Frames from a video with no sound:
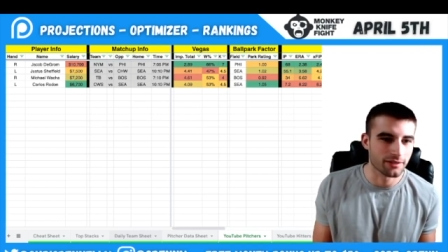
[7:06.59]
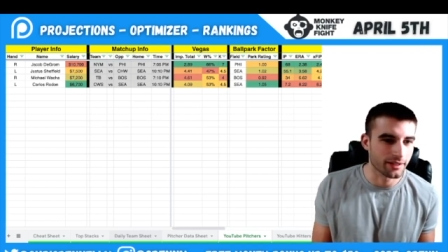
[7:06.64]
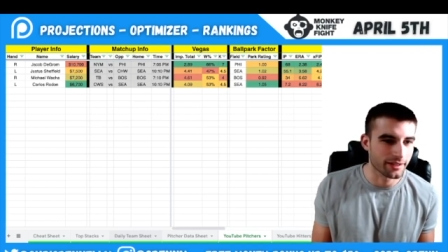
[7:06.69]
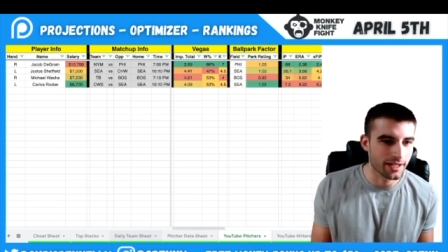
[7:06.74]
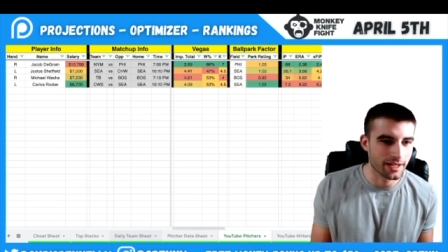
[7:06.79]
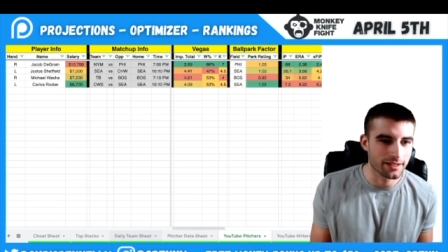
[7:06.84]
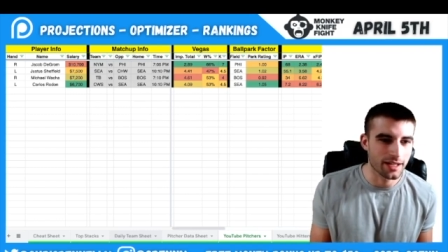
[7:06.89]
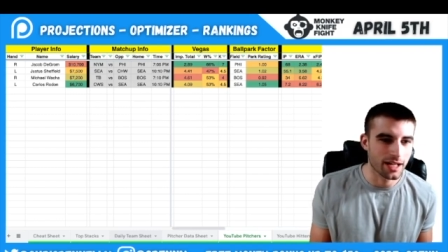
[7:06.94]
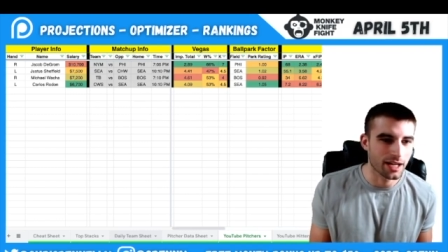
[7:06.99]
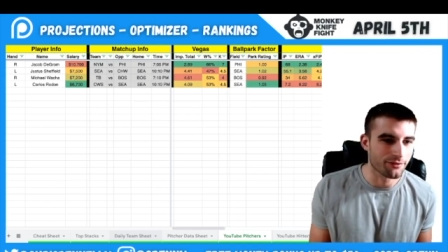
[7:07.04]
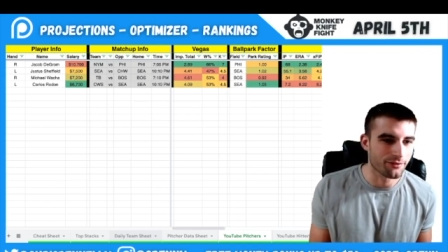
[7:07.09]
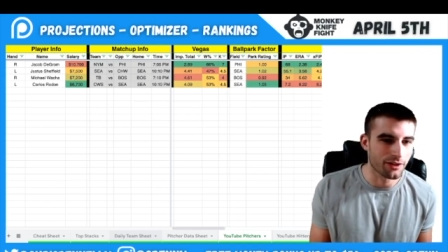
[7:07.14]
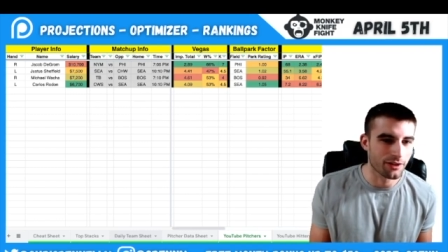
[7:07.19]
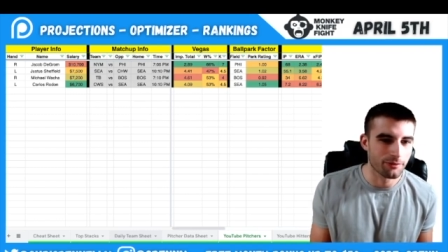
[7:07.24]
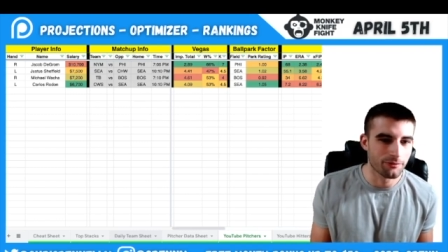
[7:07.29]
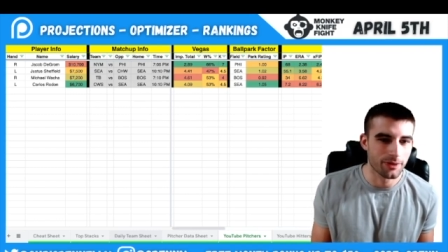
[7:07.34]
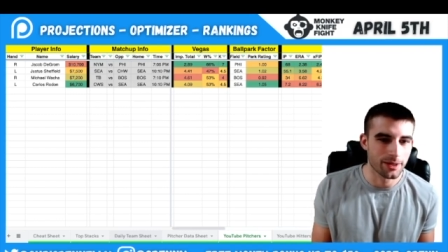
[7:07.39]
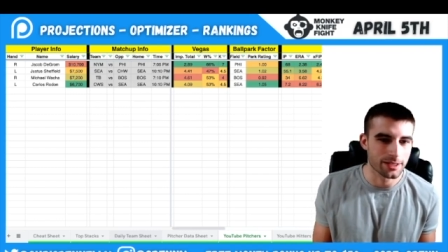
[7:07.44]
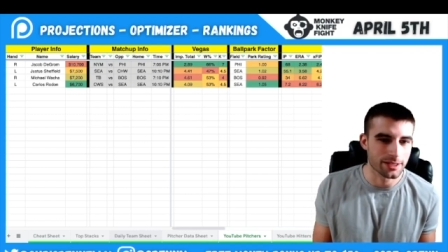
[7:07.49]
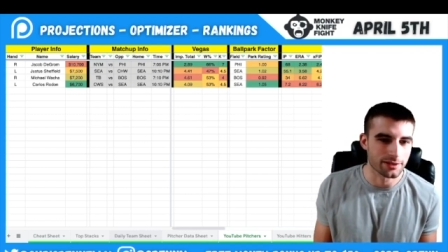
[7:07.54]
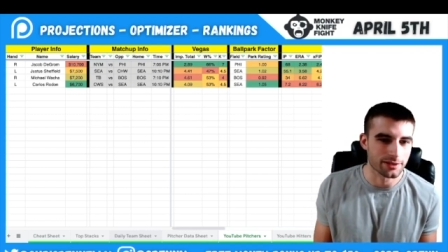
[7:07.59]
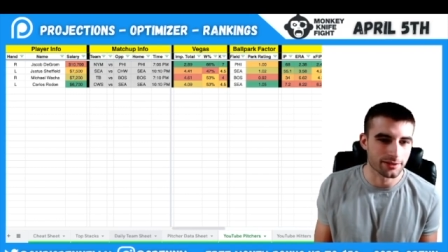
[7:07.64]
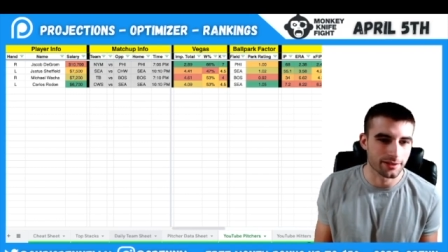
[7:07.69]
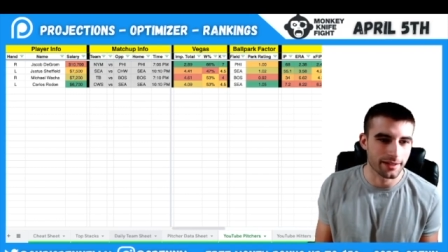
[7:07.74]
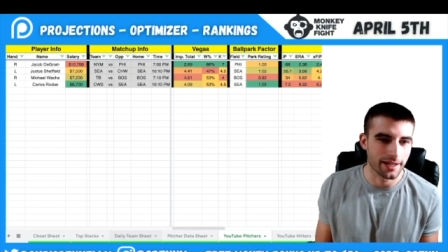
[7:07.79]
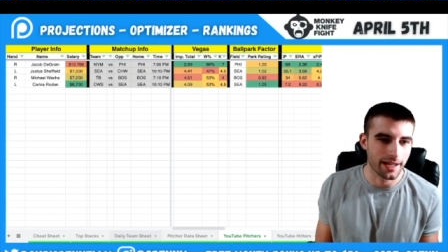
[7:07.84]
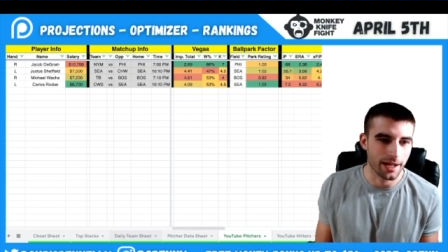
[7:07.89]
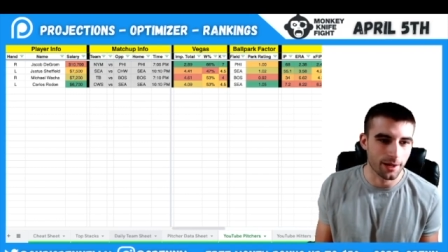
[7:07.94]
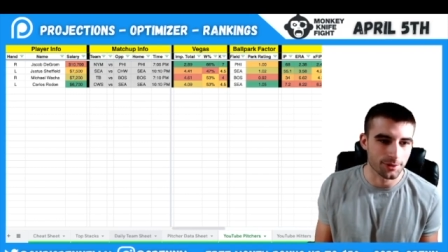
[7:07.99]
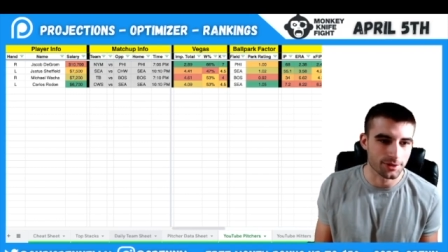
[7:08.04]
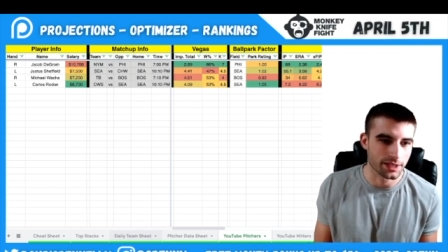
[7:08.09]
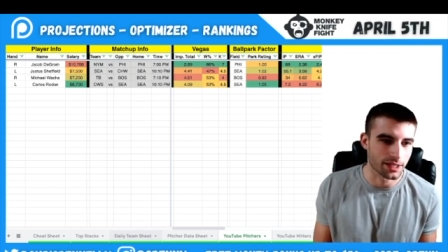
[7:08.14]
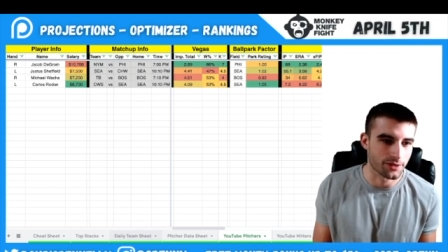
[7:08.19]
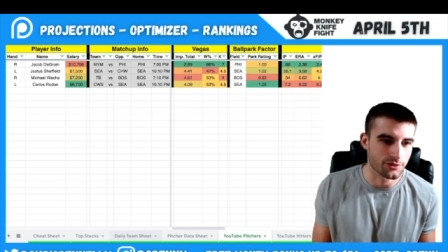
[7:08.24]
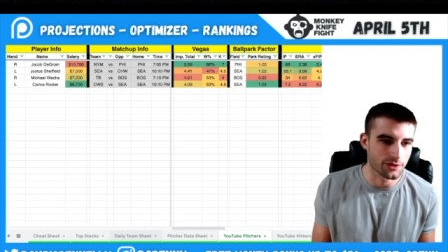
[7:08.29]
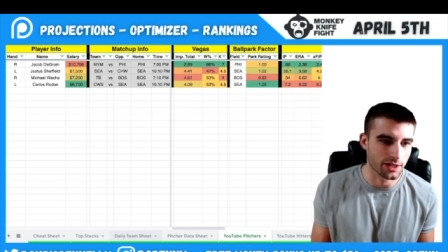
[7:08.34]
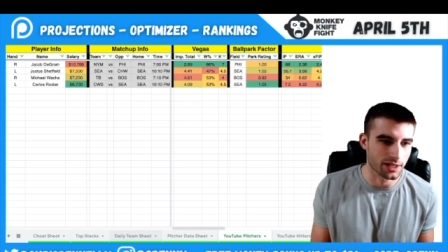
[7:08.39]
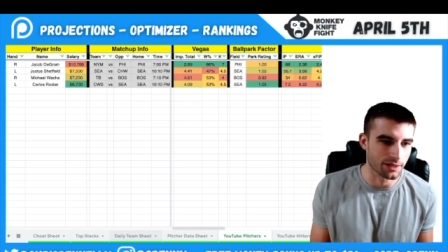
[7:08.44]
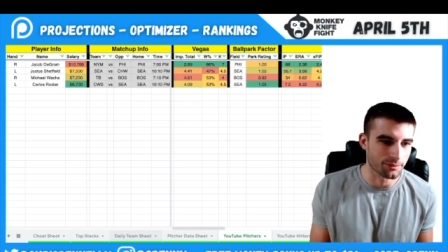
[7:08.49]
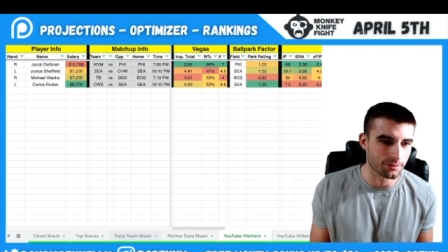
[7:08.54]
Again, not a fun pitching slate outside of
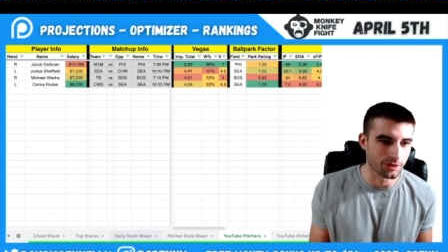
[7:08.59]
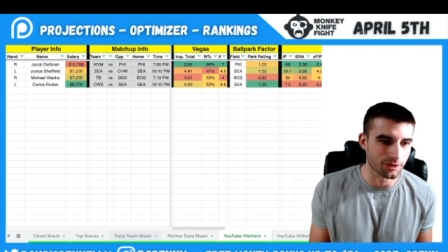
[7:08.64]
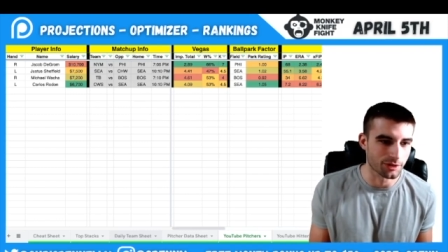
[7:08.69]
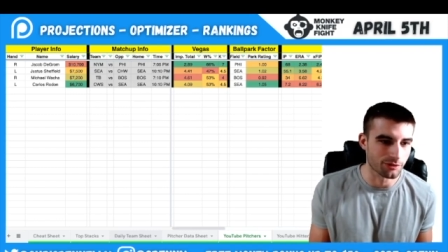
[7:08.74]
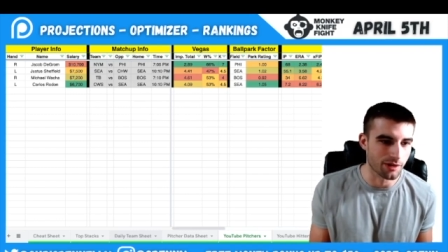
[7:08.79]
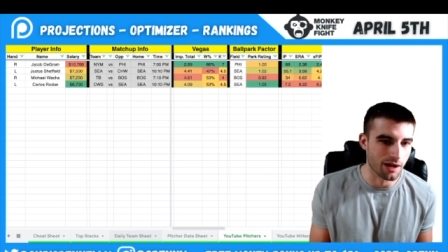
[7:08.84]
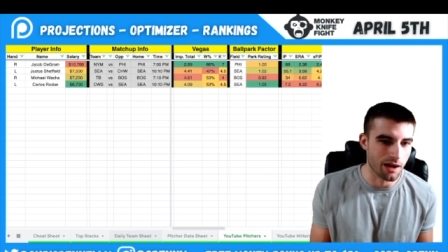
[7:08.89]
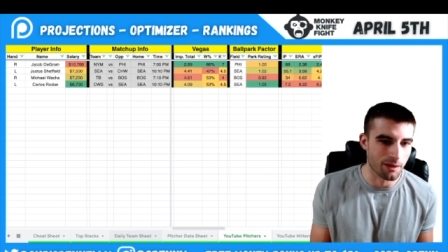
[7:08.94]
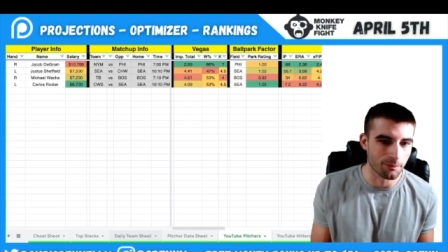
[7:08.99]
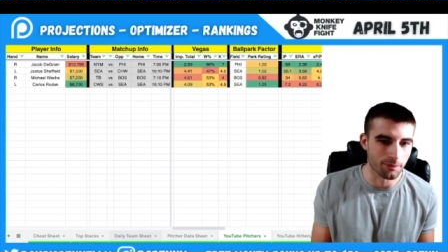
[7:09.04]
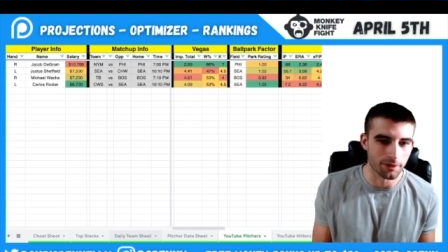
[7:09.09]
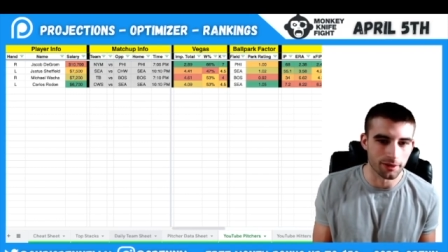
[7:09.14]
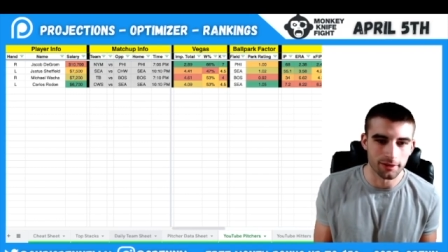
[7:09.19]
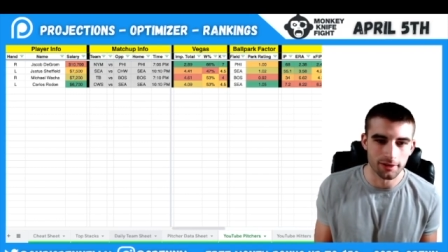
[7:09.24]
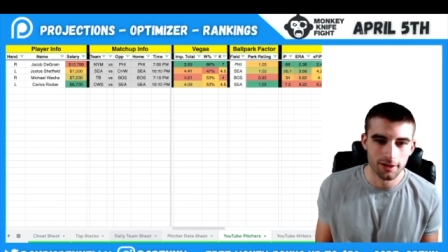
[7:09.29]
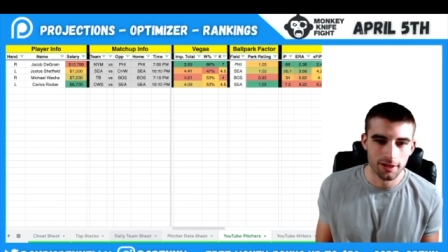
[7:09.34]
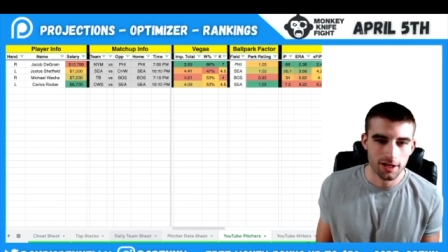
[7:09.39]
Jacob DeGrom, but